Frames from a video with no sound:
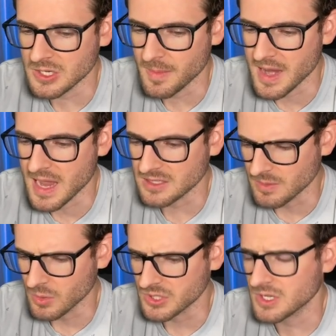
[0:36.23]
I might add some
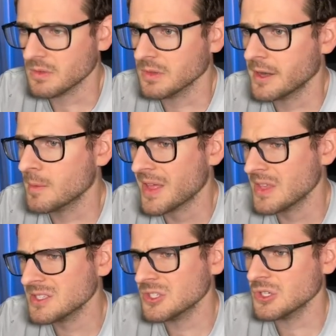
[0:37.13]
more stuff later, but I
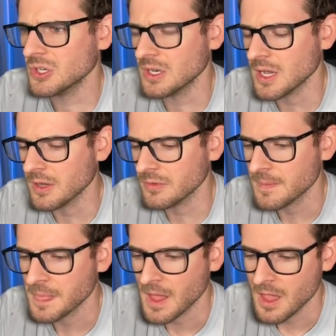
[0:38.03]
think this is good enough.
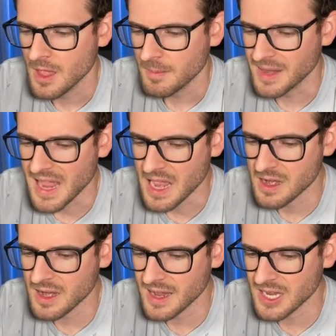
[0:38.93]
But how
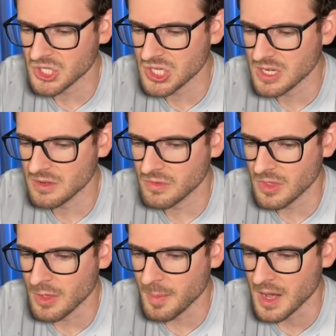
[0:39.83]
did I achieve
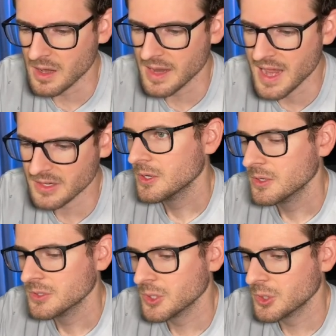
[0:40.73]
the parallax?
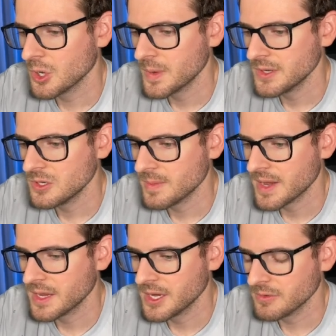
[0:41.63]
So going to my
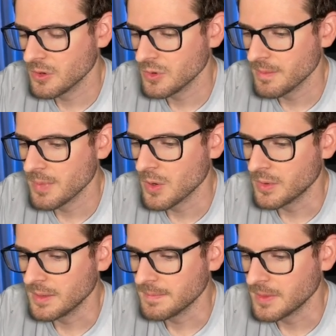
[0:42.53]
hero
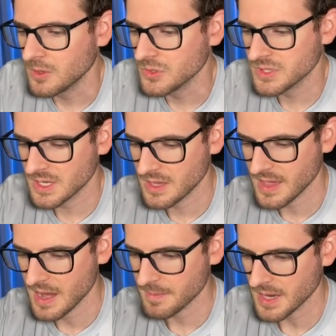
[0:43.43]
component, you'll see
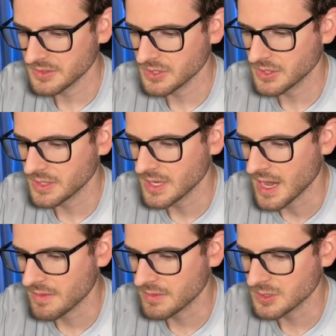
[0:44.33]
that I basically
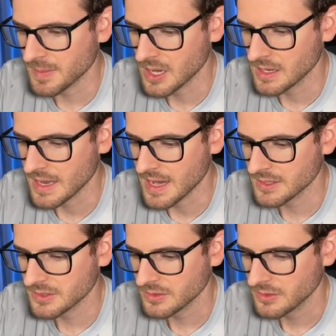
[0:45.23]
have this
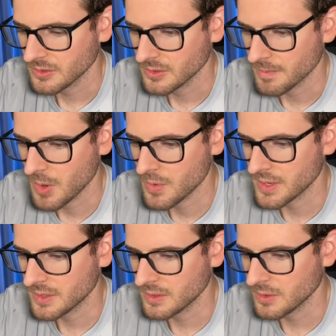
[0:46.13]
parallax
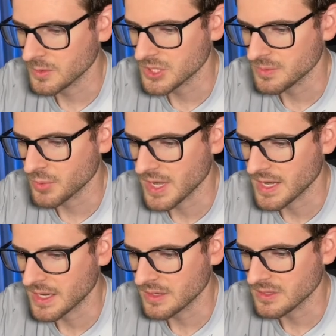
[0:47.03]
component, which is bringing
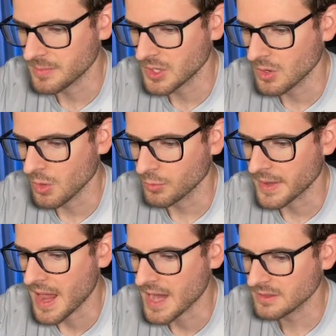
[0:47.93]
in something called
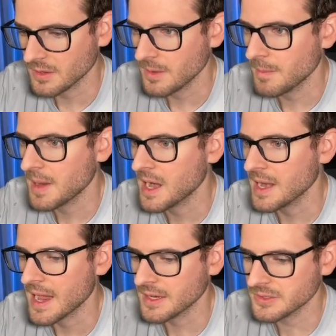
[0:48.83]
React
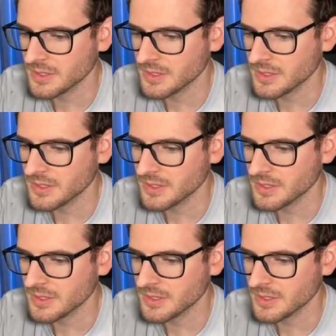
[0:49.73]
Parallax.